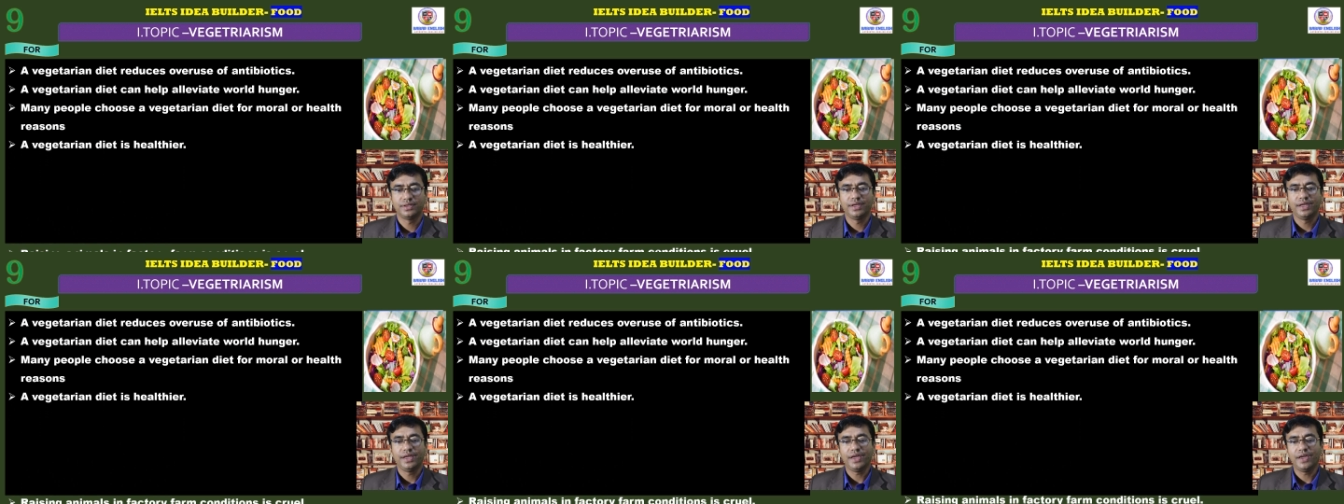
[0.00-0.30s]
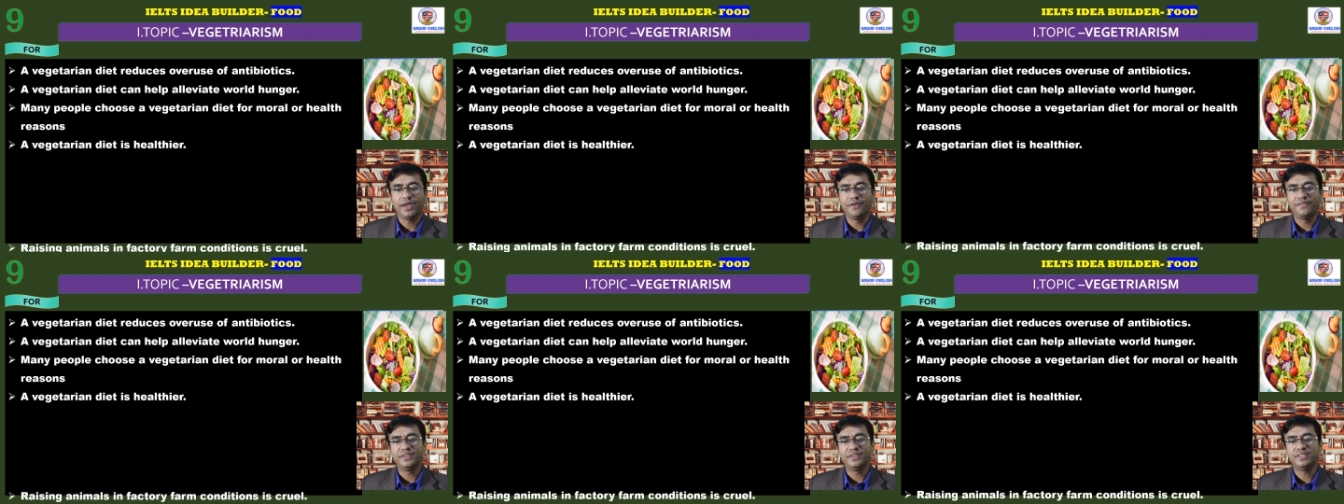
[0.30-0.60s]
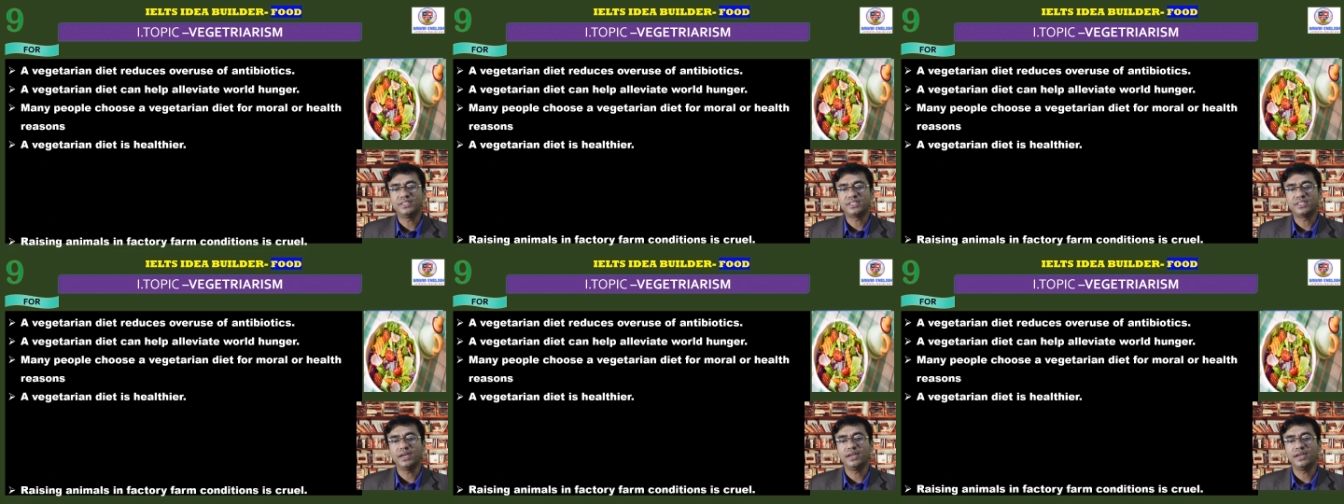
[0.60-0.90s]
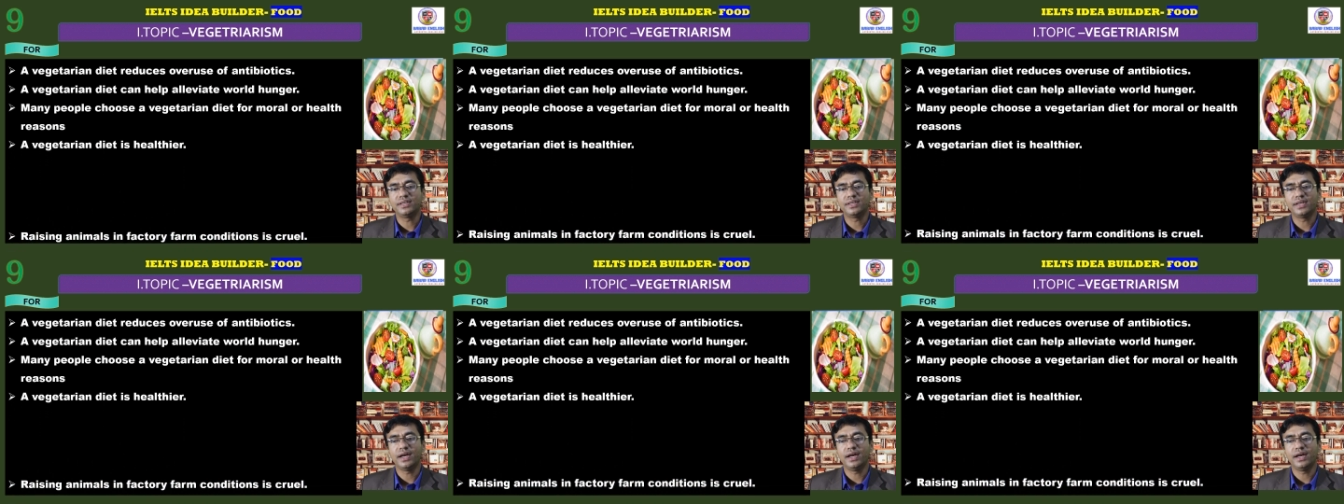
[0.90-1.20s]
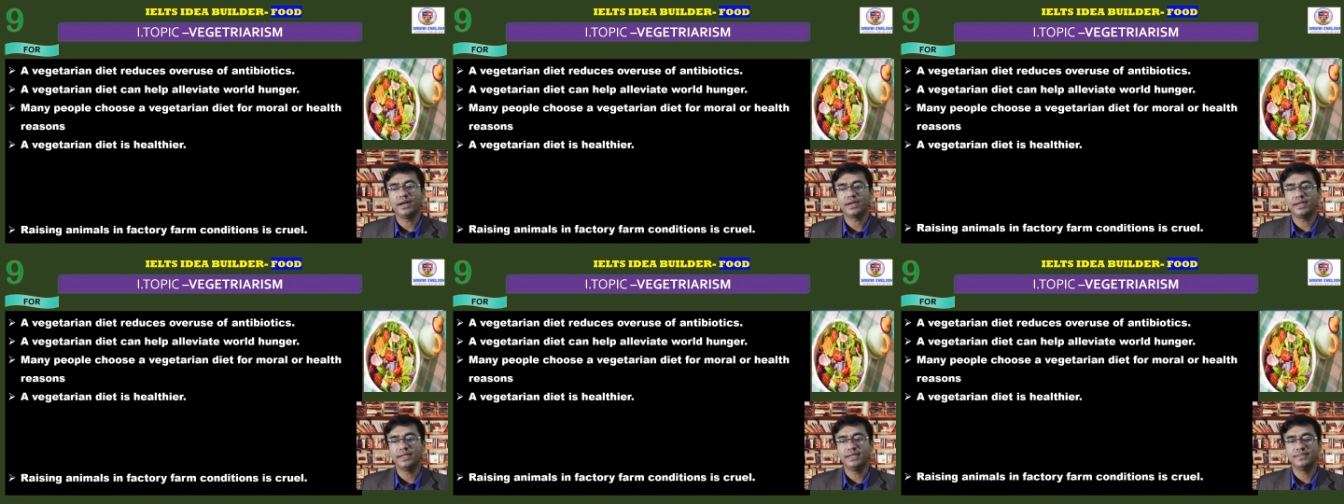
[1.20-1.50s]
A vegetarian diet
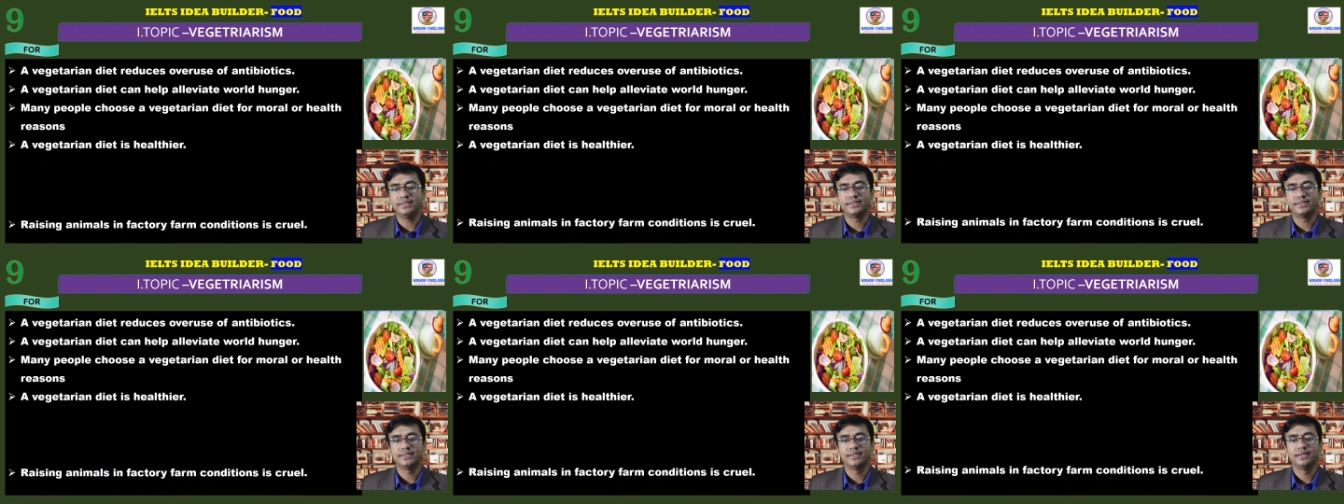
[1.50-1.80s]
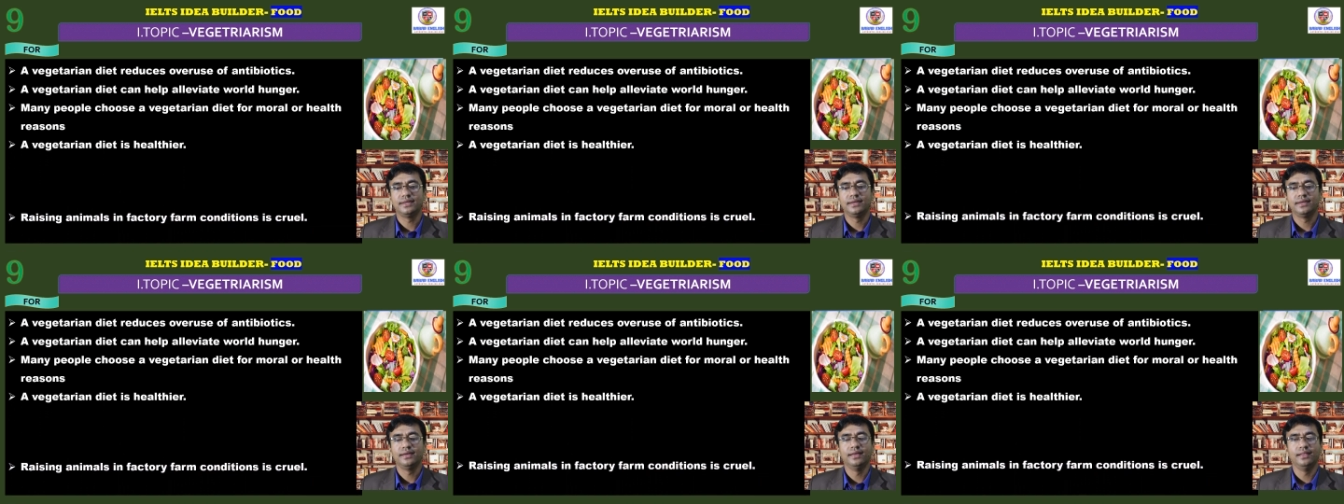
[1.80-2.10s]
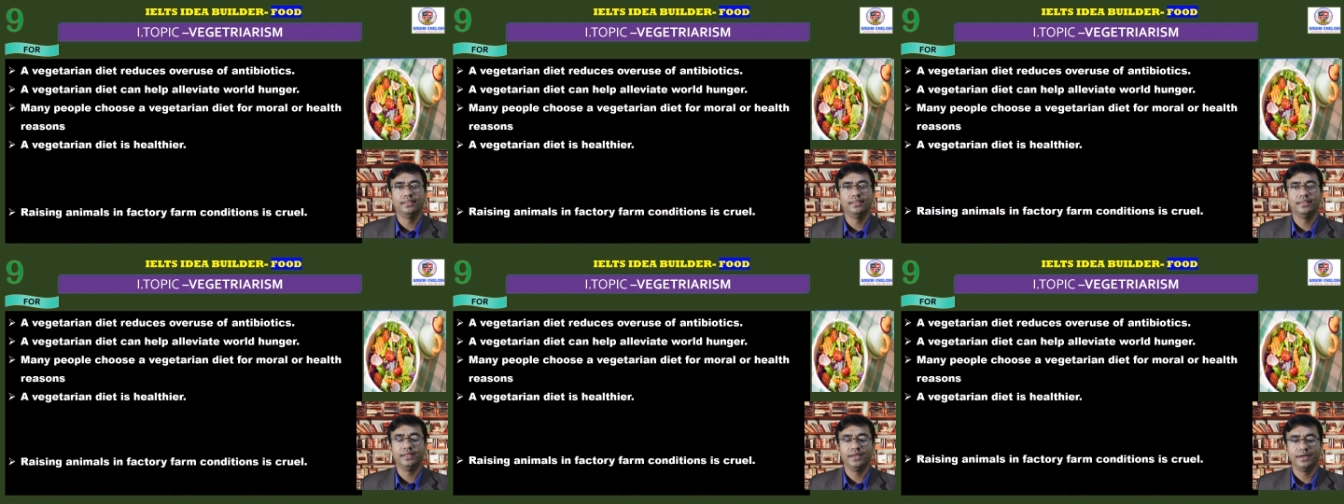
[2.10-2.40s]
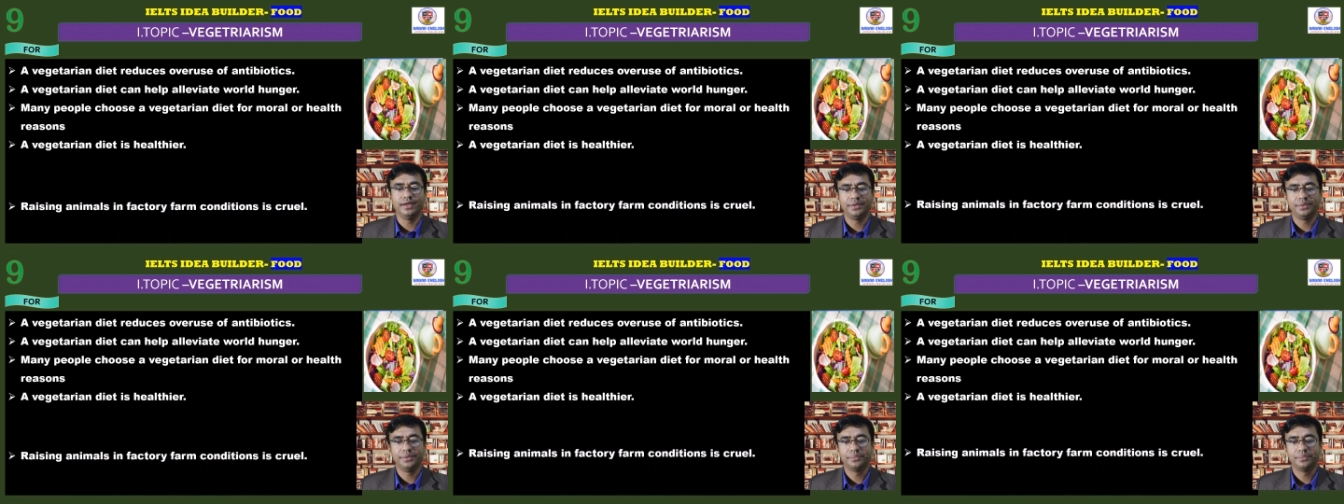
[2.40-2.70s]
is healthier.